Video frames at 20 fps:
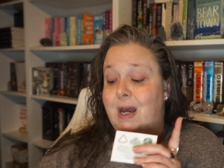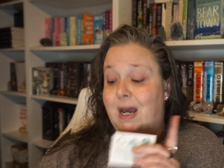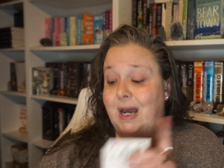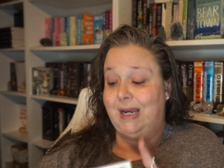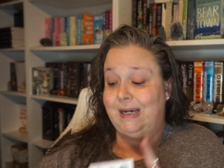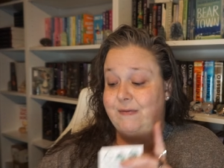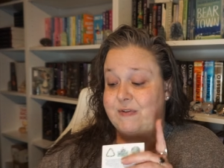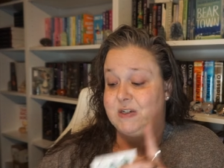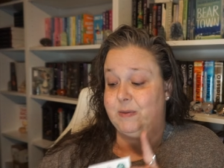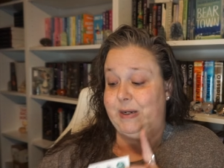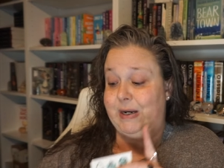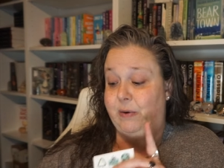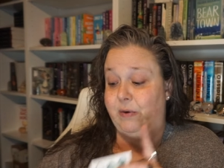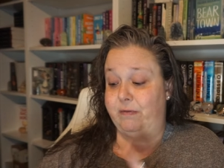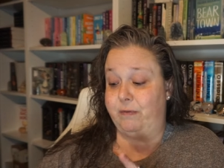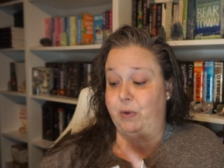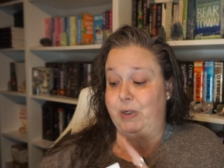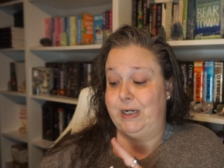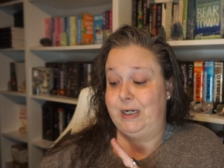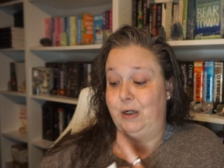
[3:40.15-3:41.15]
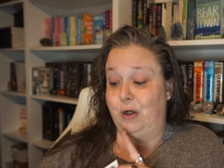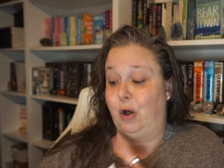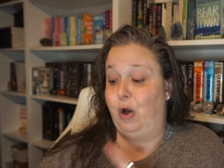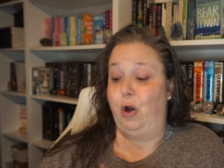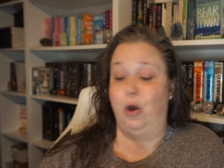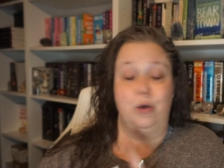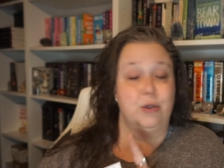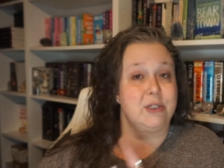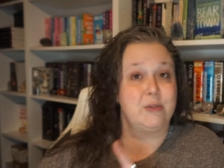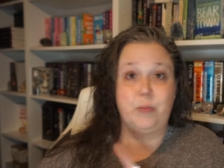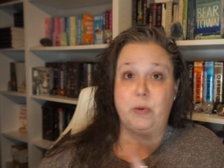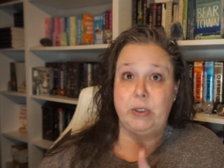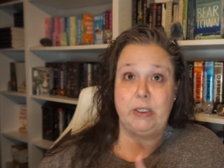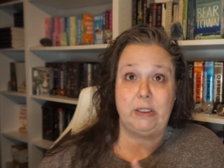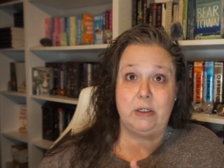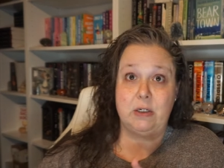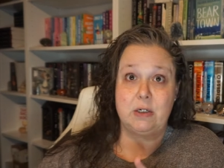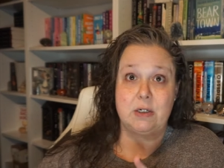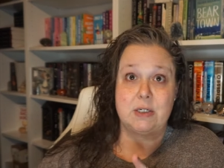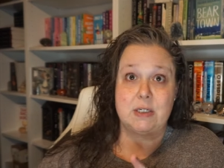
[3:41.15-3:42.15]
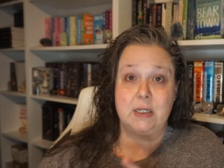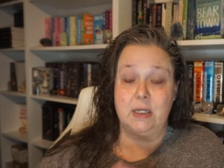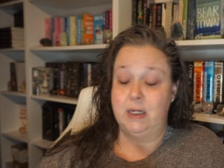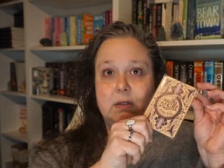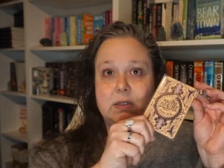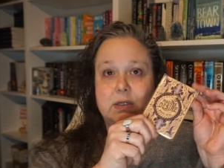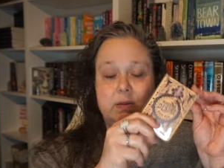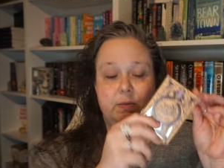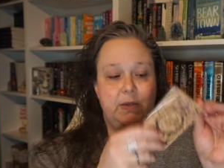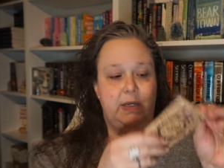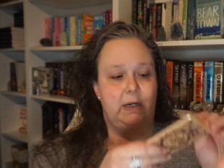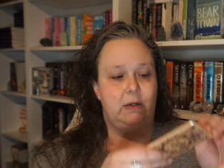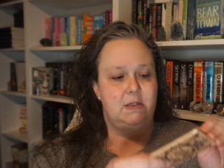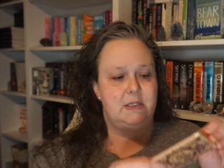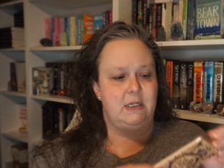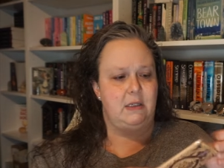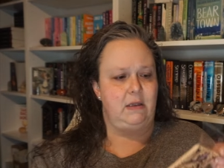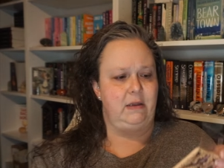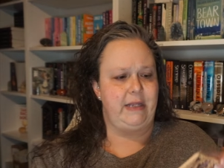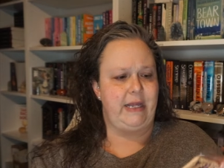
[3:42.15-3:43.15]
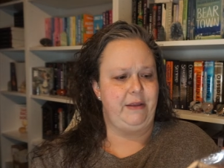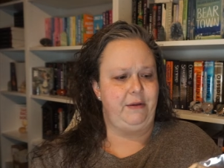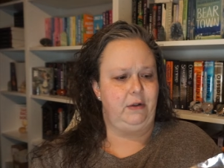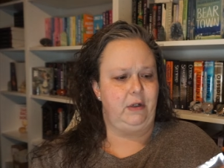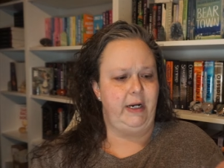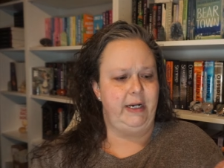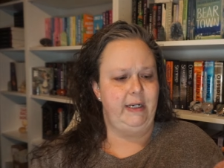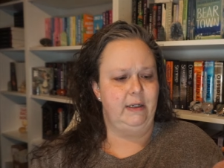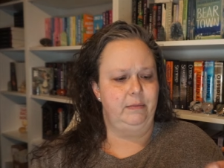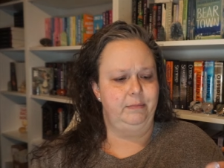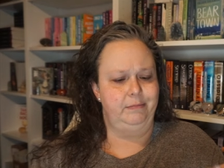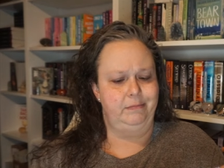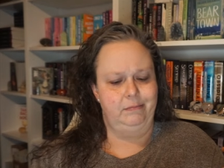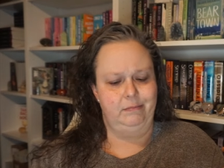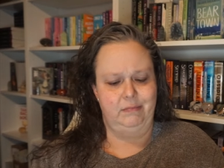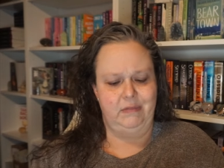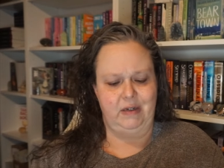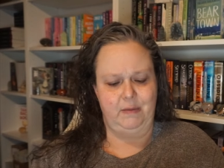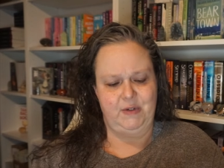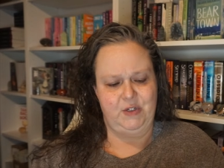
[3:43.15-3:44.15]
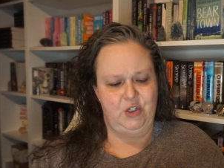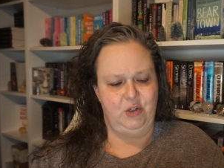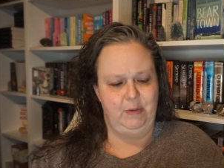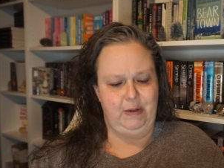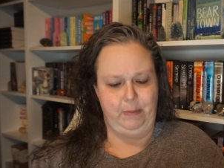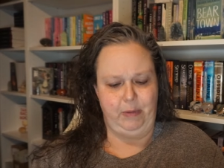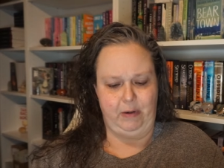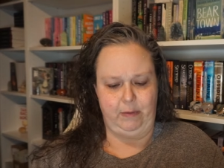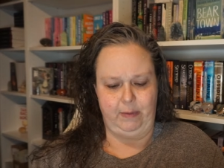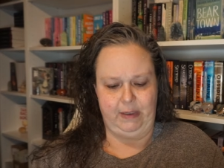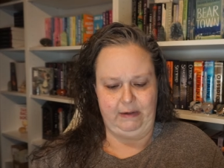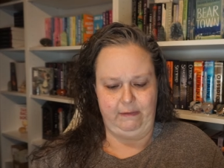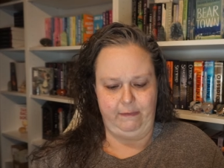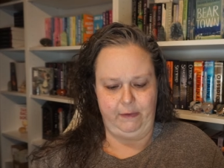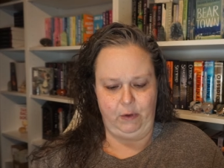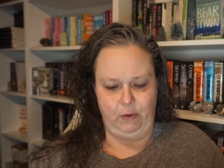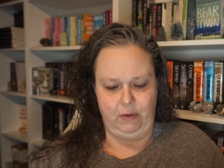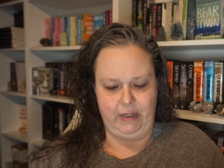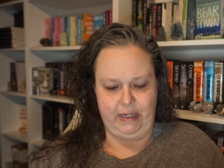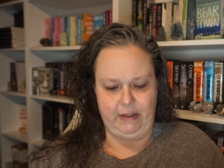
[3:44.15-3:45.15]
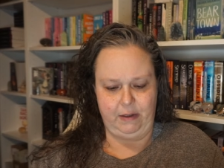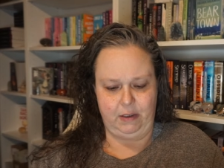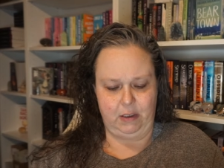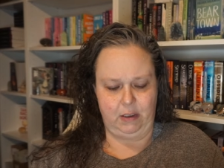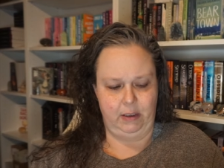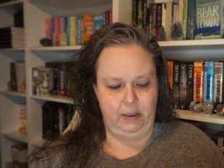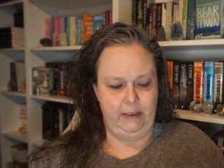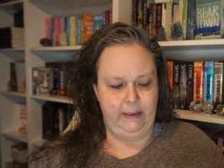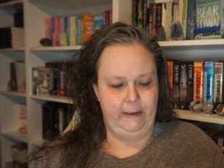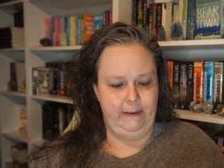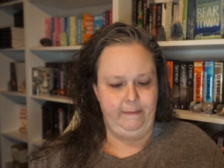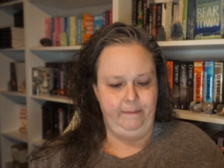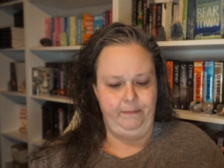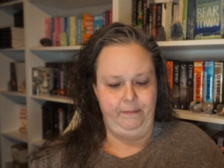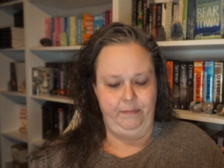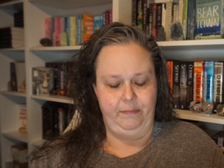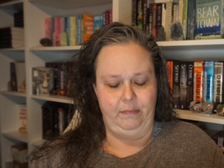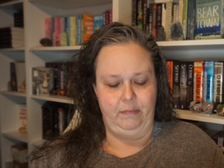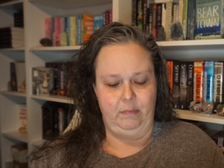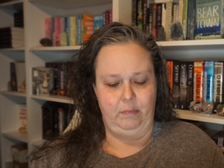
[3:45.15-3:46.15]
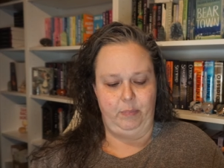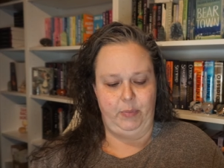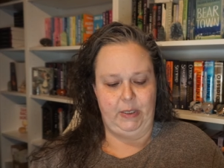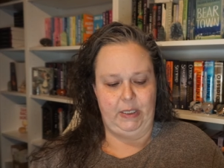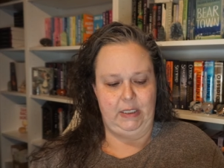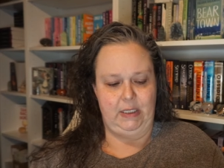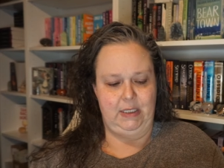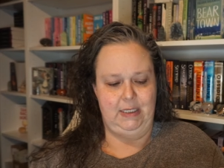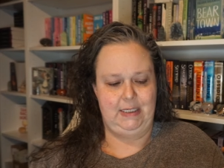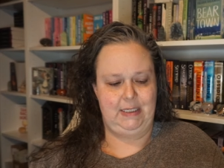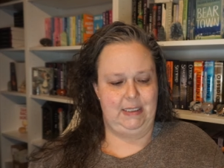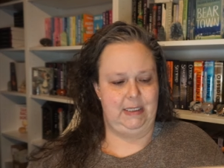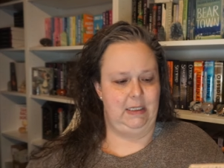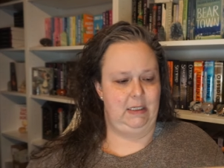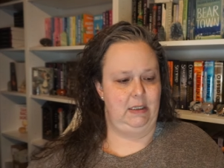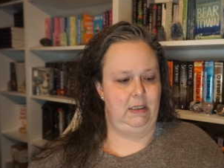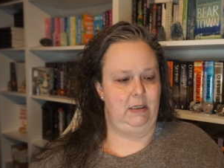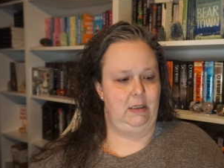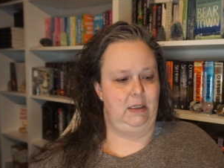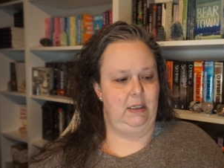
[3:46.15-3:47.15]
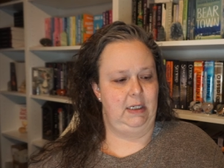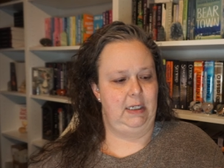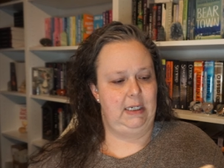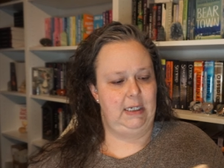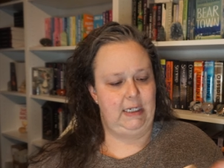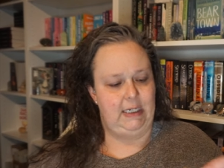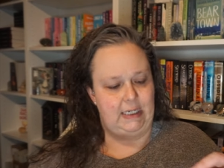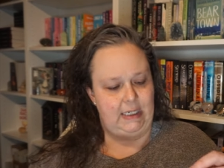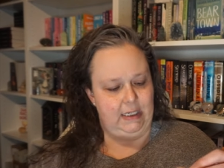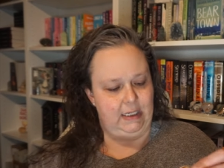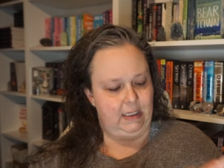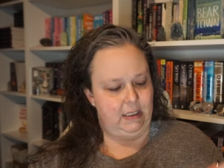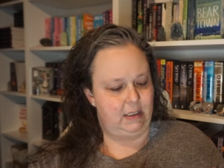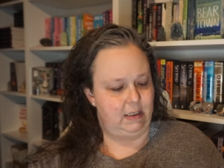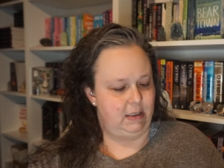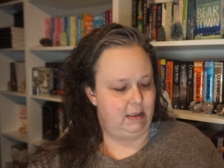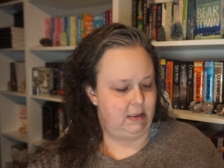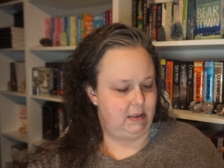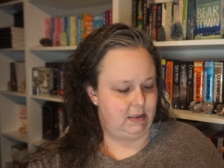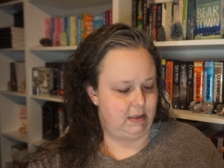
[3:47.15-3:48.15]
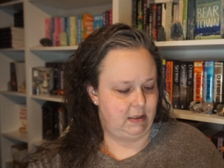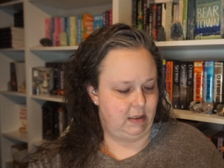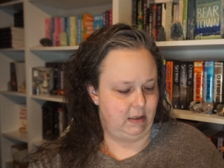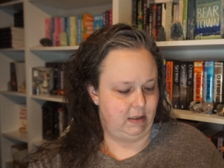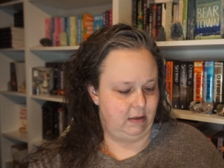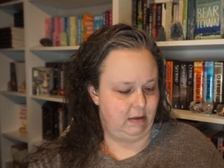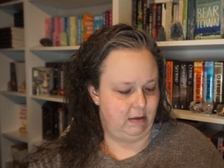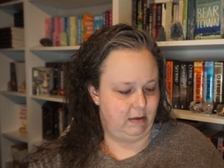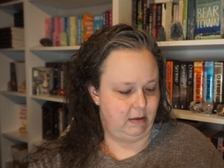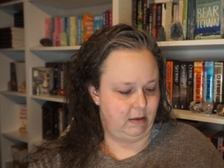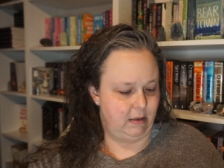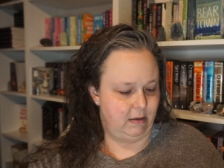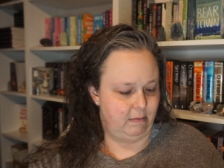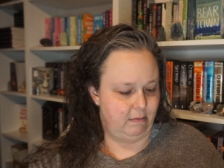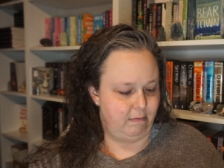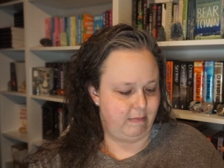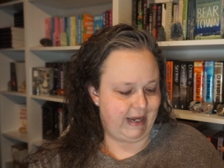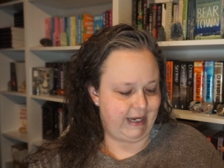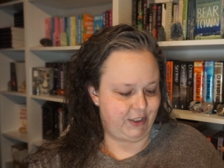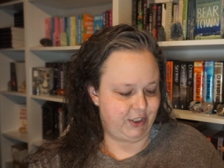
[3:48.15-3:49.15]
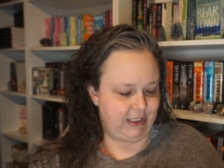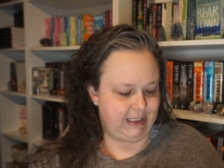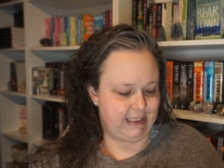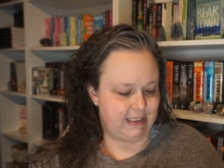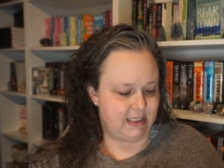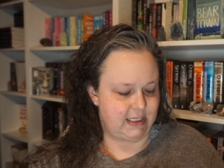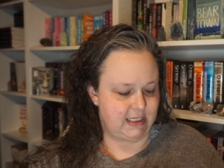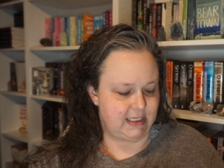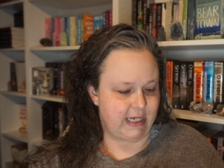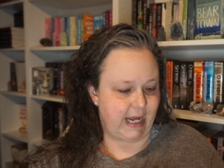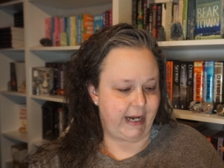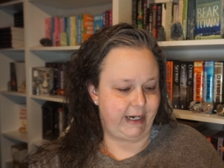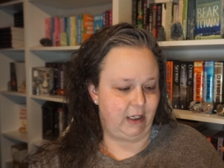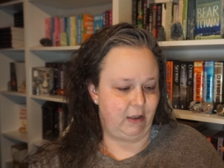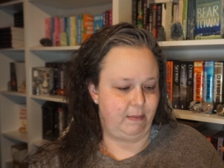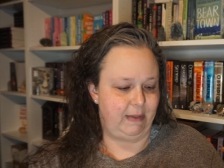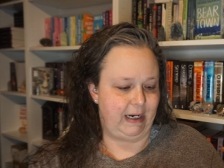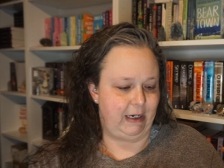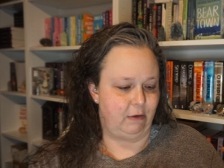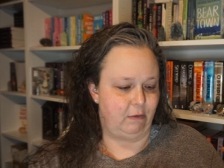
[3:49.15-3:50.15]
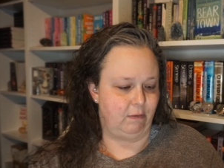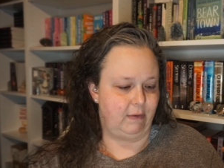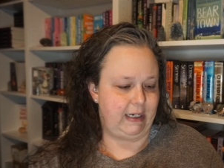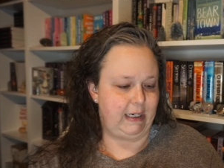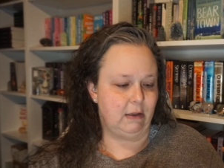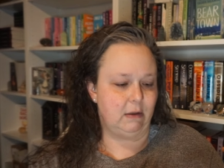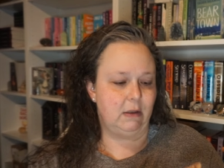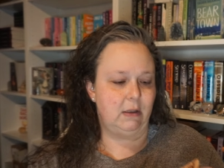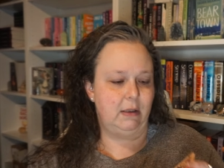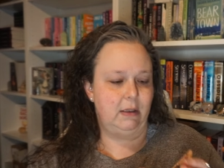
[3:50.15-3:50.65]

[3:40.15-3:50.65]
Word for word: I have somehow avoided all spoilers. Something else, a leather item. I'm assuming probably faux leather, but it is Magic is Desire Made Real.